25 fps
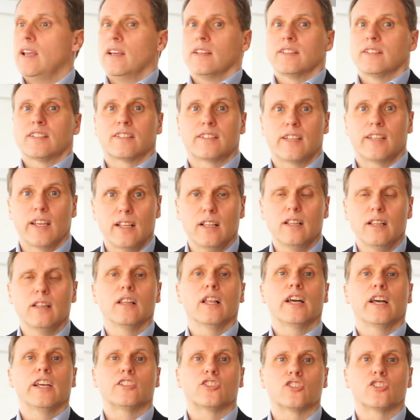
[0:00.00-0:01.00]

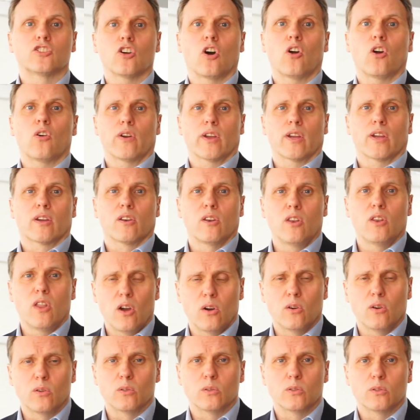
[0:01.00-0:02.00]
still historic
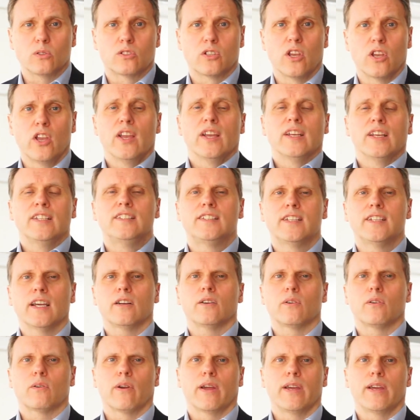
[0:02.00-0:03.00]
lows,
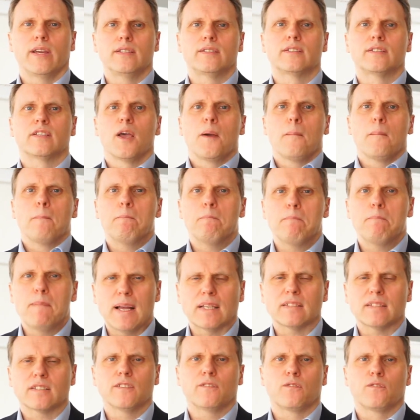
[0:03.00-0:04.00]
generates
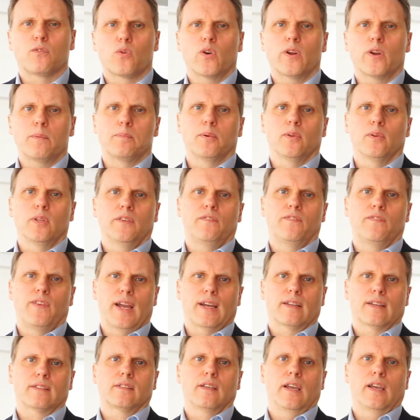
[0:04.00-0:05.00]
massive ripple
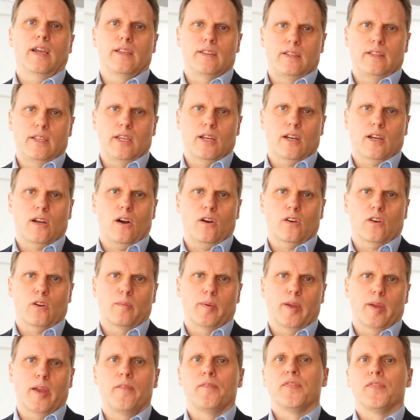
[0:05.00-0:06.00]
effects in the
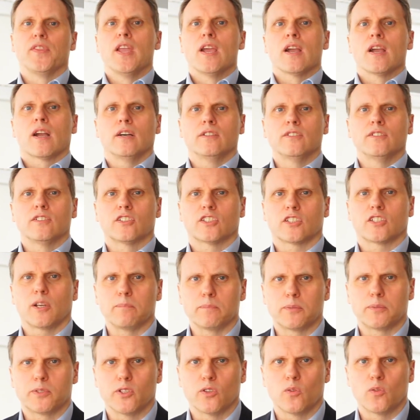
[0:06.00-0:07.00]
economy.
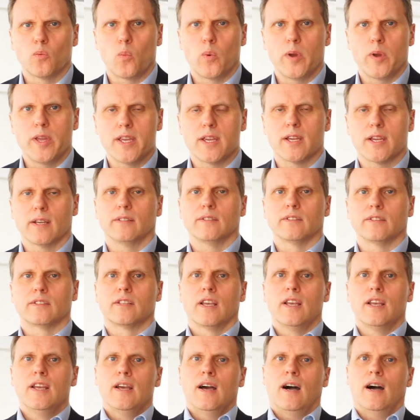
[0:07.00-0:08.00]
Consumption weakens.
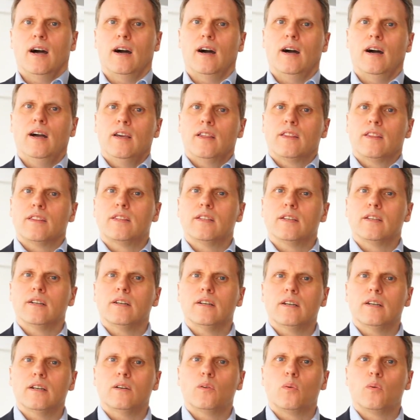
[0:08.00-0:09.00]

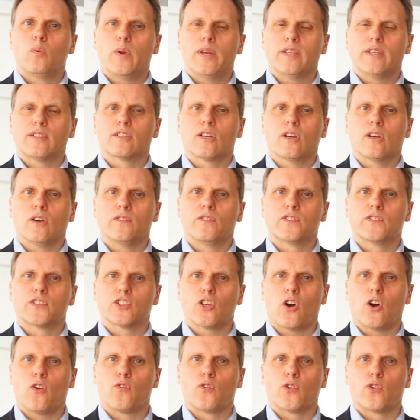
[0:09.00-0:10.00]
The risk of
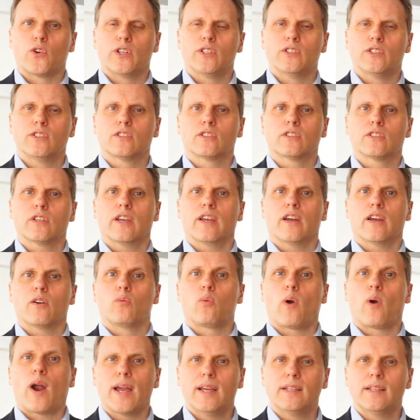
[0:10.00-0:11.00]
sovereigns
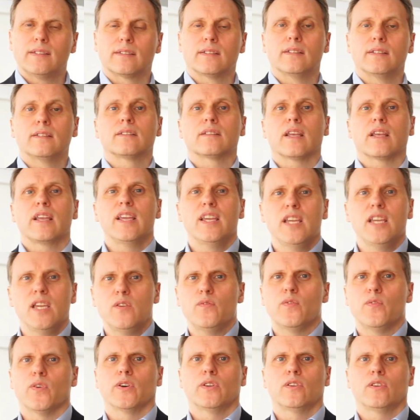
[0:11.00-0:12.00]
rises
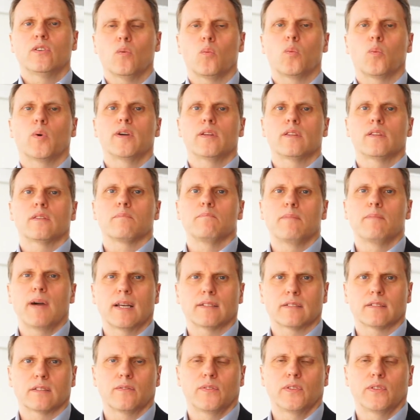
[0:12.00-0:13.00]
even with
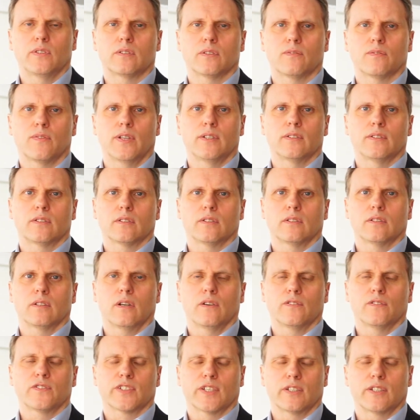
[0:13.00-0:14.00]
massive intervention
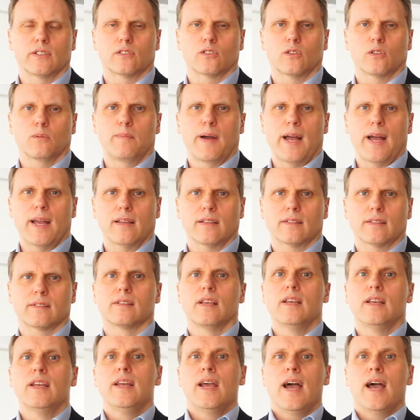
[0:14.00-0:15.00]
of central banks.
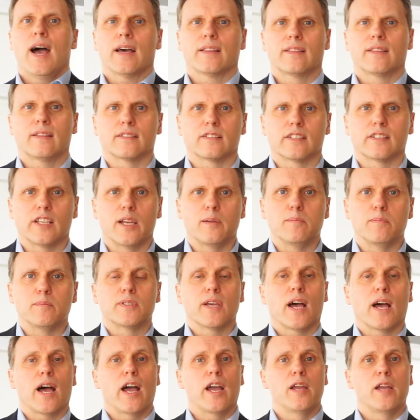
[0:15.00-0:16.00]
At the same
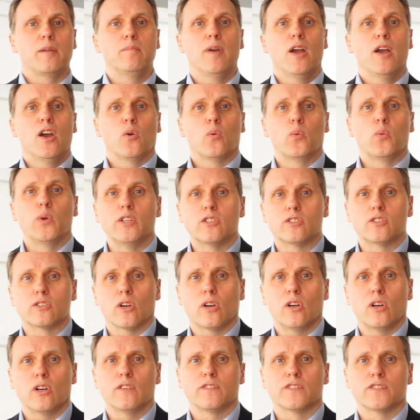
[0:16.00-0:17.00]
time,
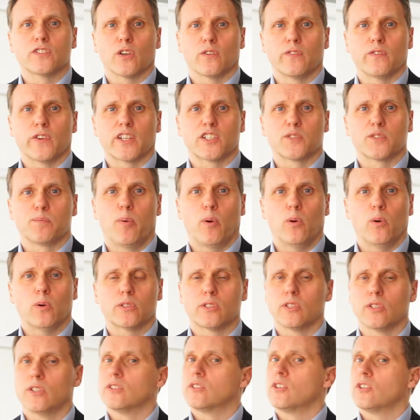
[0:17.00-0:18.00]
reserves of
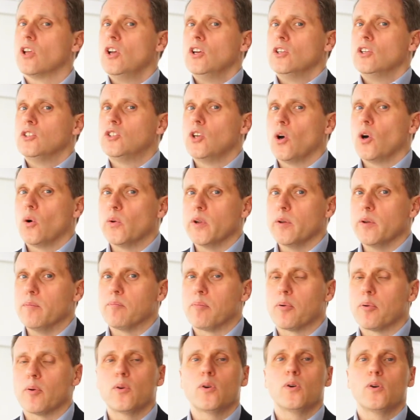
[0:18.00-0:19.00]
exporters don't
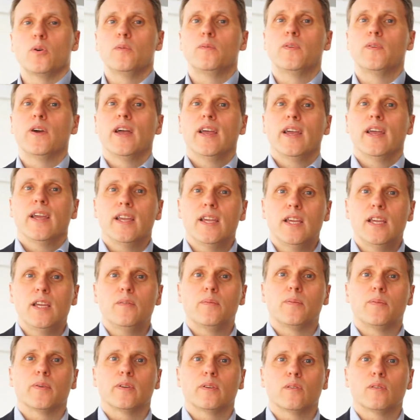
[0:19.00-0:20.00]
improve
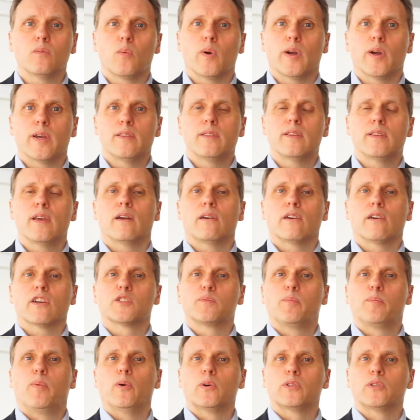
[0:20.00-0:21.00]
even when they're
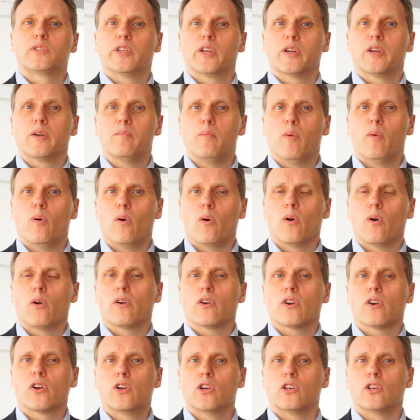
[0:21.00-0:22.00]
exporting
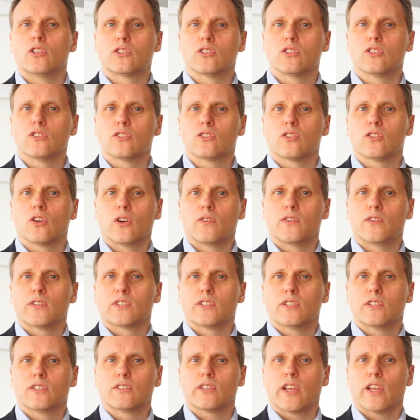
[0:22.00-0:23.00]
more goods and
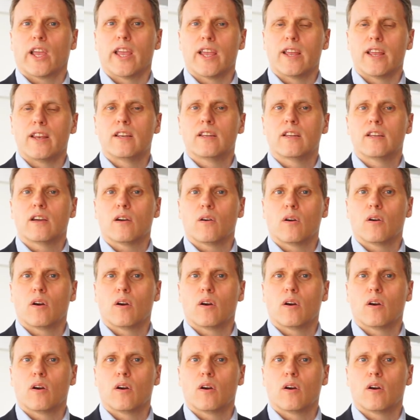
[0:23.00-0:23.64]
services in